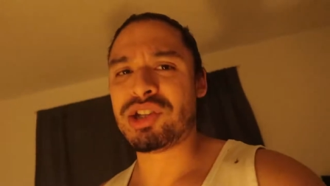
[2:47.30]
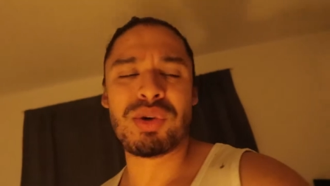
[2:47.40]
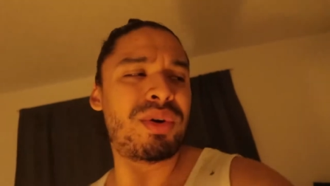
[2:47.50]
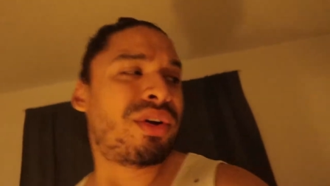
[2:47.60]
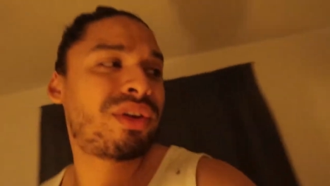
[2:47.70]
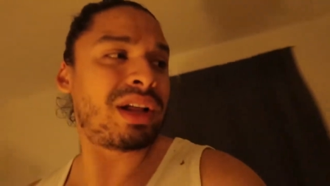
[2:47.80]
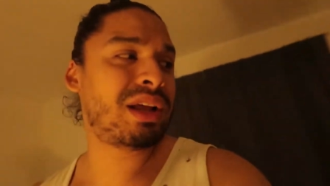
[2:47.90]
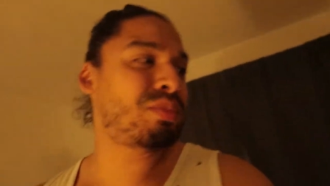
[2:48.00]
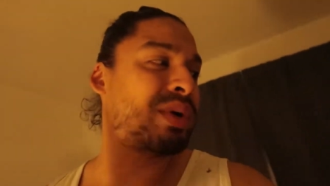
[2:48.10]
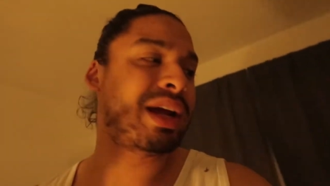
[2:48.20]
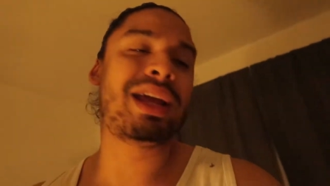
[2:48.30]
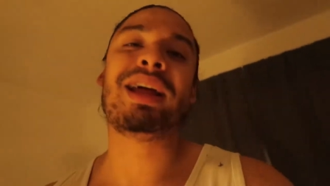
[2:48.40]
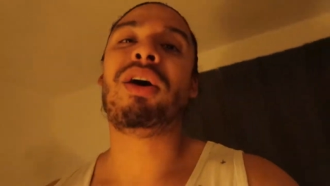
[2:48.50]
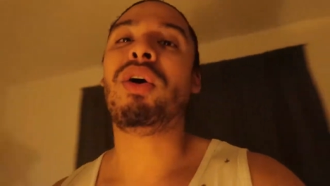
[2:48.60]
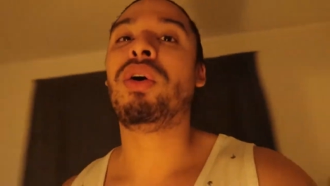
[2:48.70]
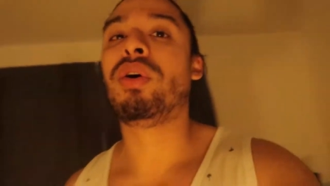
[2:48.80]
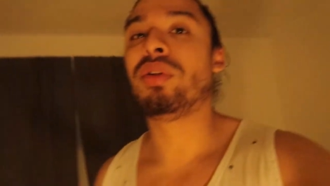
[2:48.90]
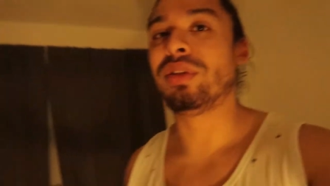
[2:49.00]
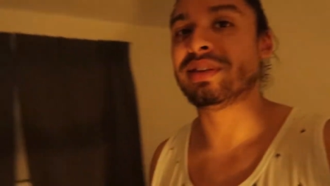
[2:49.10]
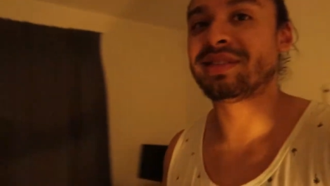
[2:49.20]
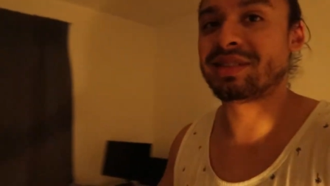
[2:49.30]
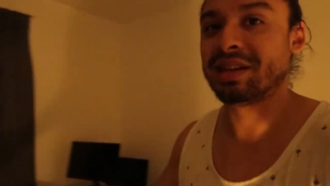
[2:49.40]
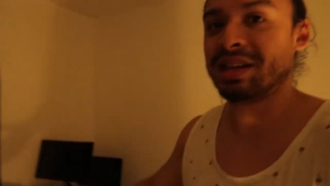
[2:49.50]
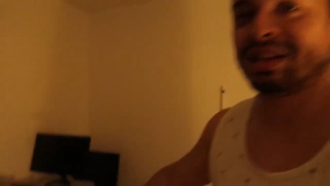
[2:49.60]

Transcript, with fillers: show another clip when I get all this